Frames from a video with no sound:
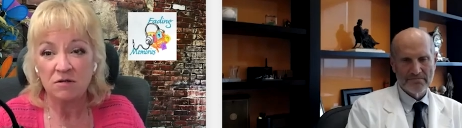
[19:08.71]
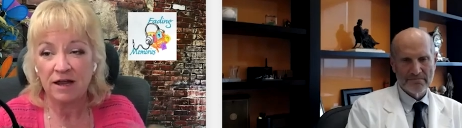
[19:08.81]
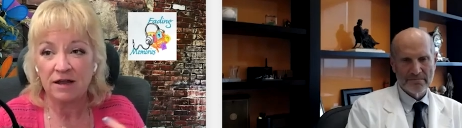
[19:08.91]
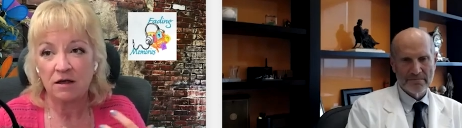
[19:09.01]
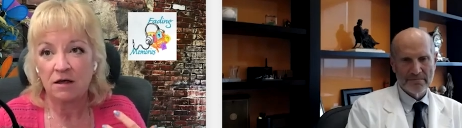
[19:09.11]

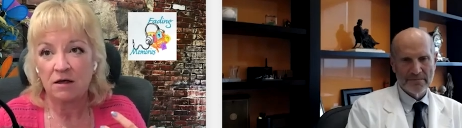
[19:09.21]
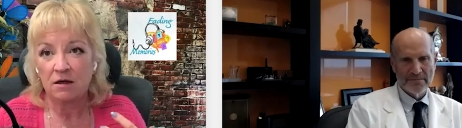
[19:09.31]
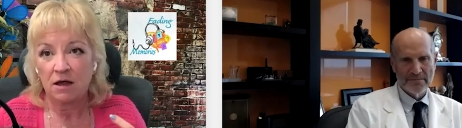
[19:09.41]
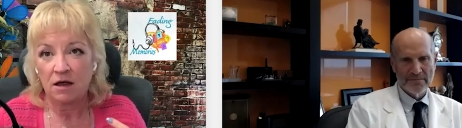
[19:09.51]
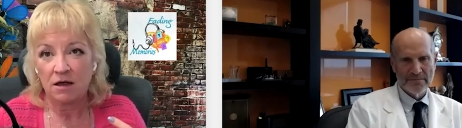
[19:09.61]
Speaker 1: Like,
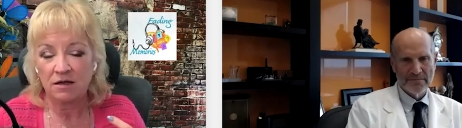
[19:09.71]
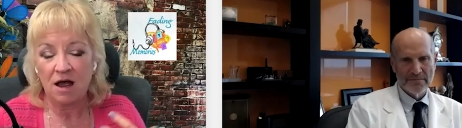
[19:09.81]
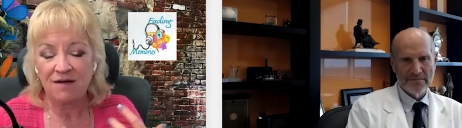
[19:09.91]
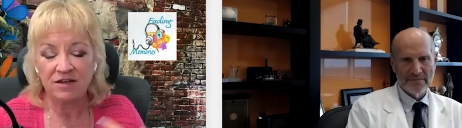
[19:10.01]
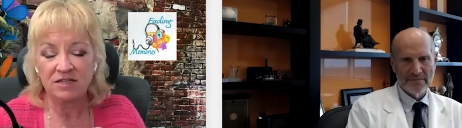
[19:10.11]

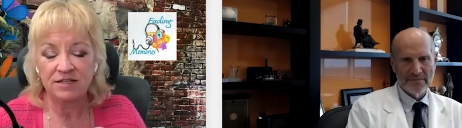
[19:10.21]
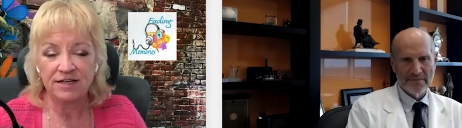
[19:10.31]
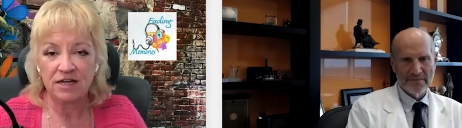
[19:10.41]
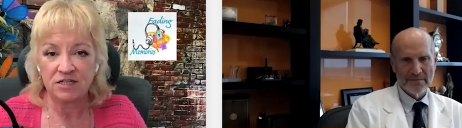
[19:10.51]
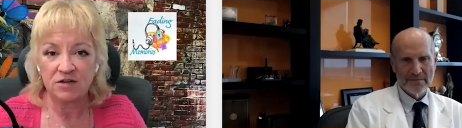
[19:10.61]
it
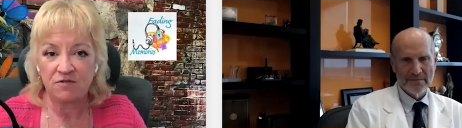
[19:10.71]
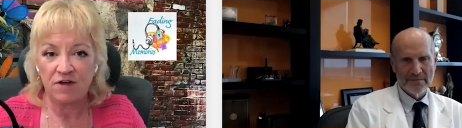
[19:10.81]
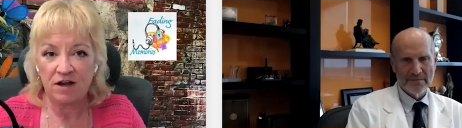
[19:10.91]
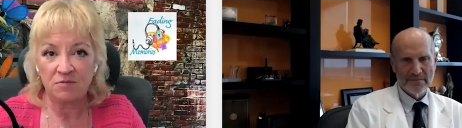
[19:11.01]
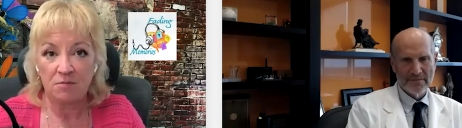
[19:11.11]
obviously doesn't
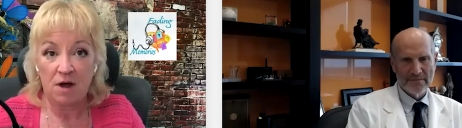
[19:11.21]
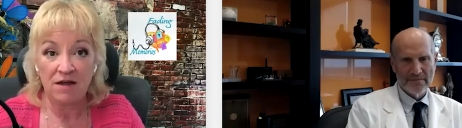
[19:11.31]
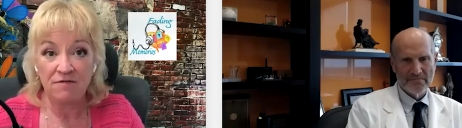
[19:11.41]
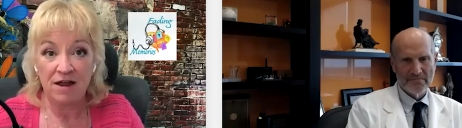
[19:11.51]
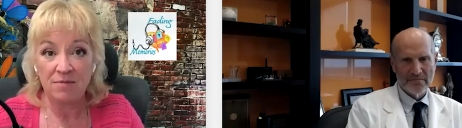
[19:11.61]
affect
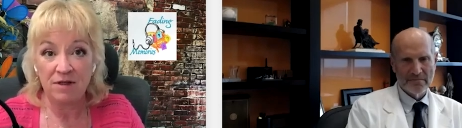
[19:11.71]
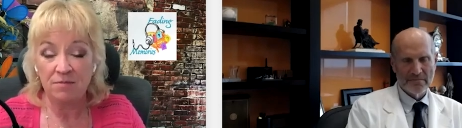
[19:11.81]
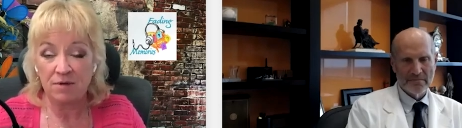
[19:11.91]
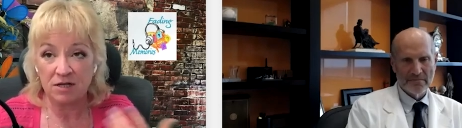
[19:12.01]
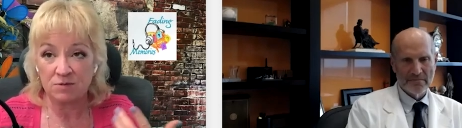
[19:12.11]
my
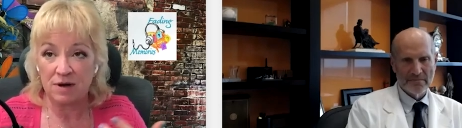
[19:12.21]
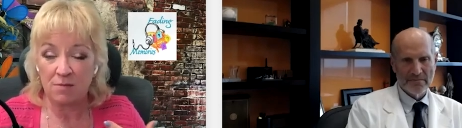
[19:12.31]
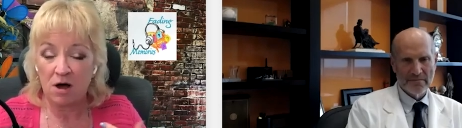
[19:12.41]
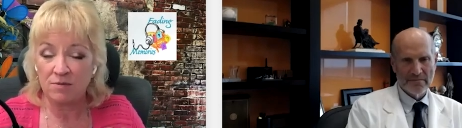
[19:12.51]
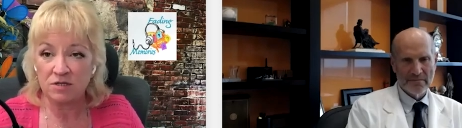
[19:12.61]
family because my
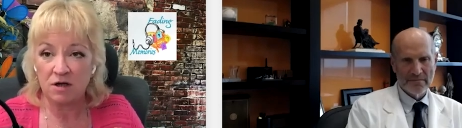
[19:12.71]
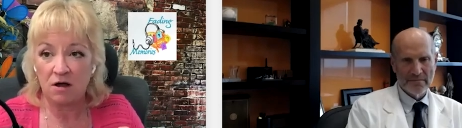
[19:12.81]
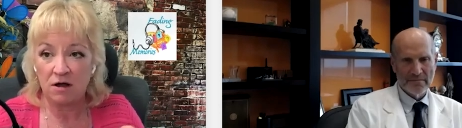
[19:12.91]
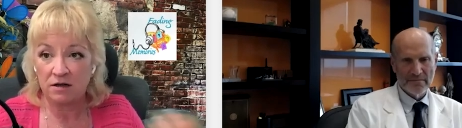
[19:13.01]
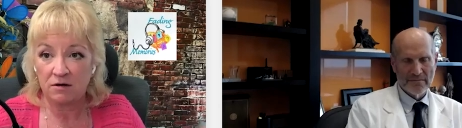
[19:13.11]
mom is
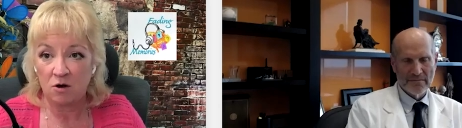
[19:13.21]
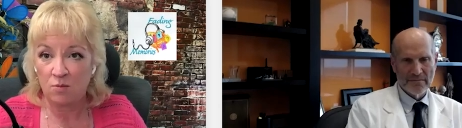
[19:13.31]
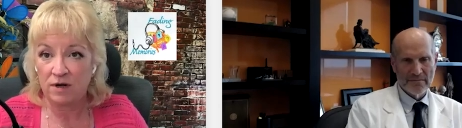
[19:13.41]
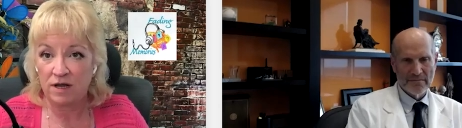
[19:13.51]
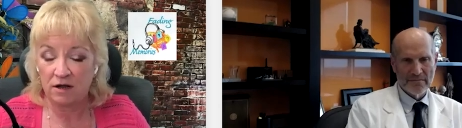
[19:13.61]
gone and
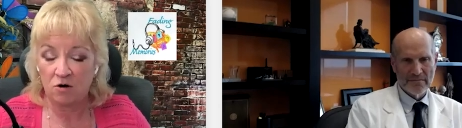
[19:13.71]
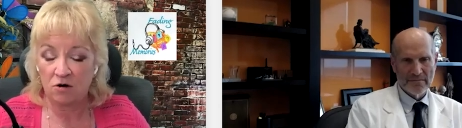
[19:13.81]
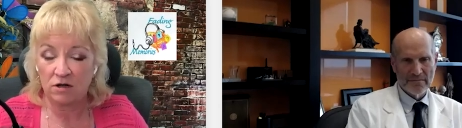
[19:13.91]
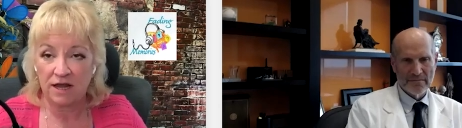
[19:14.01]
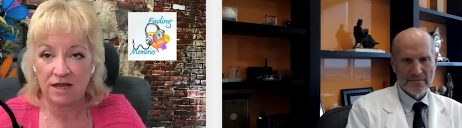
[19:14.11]
nobody
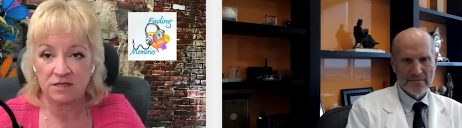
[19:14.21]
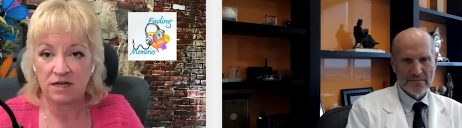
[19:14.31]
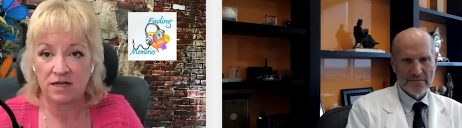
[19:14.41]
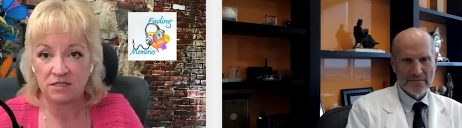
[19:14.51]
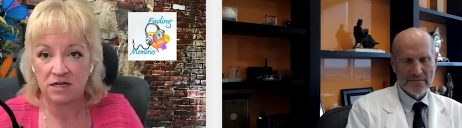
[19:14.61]
currently
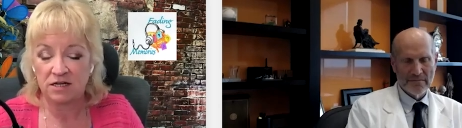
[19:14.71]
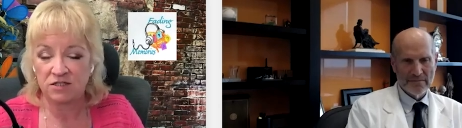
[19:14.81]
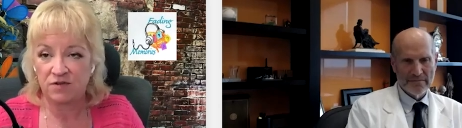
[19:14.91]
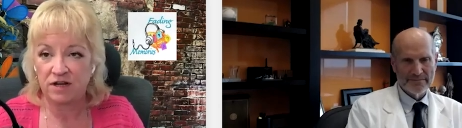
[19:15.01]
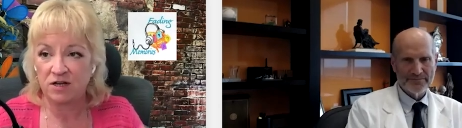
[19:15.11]
has any
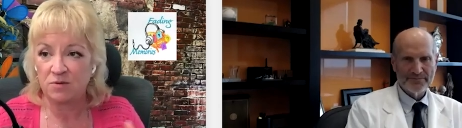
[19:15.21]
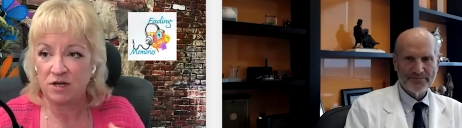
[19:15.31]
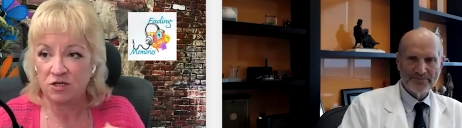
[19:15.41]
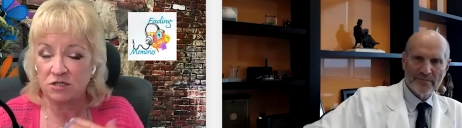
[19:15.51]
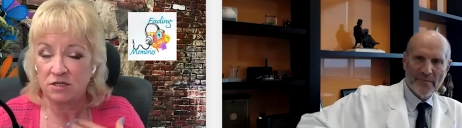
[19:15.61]
signs of any
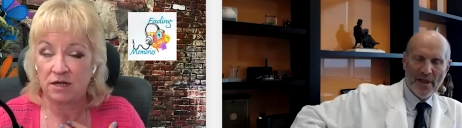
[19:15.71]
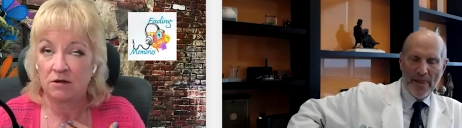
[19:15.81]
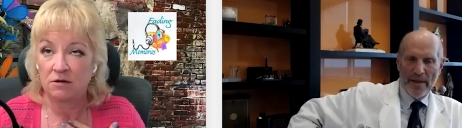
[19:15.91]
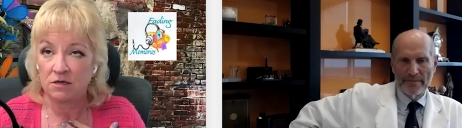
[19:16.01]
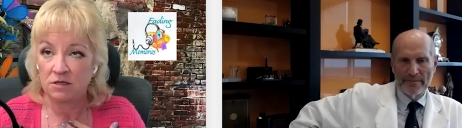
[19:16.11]
dementias.
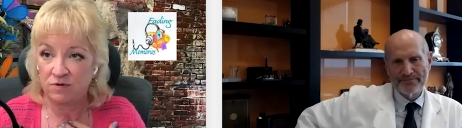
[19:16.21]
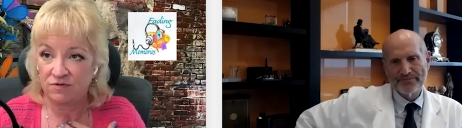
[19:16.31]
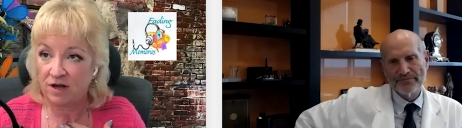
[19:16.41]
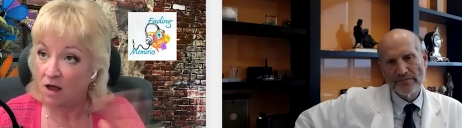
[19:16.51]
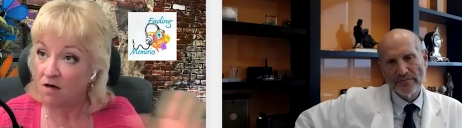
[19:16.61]
Thank goodness
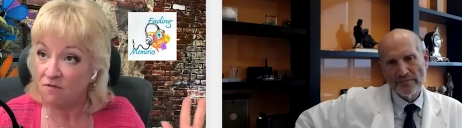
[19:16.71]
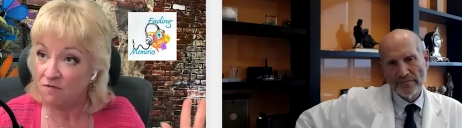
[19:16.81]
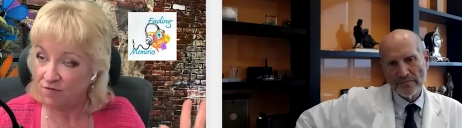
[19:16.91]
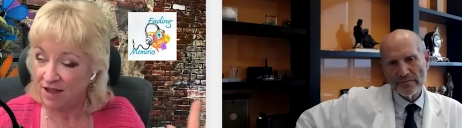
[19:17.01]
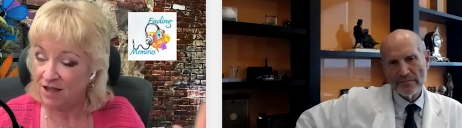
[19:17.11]
we've had
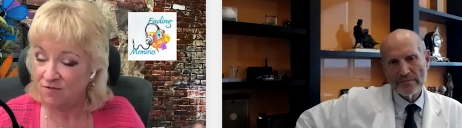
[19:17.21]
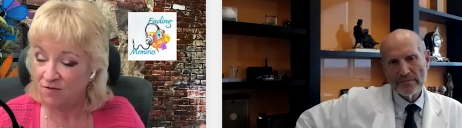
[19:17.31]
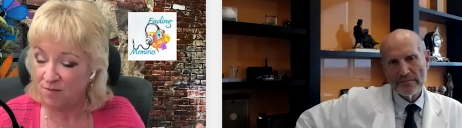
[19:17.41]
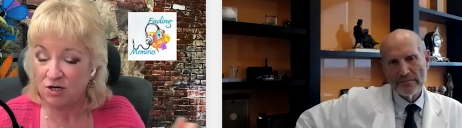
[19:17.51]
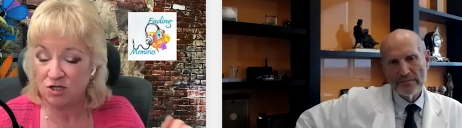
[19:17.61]
enough. Thank you
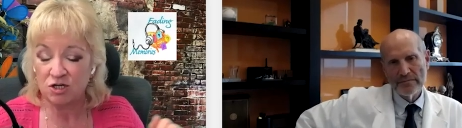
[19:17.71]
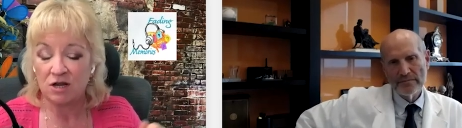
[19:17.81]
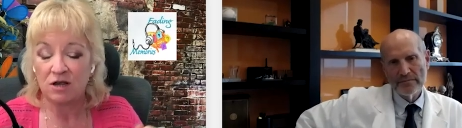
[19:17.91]
very much.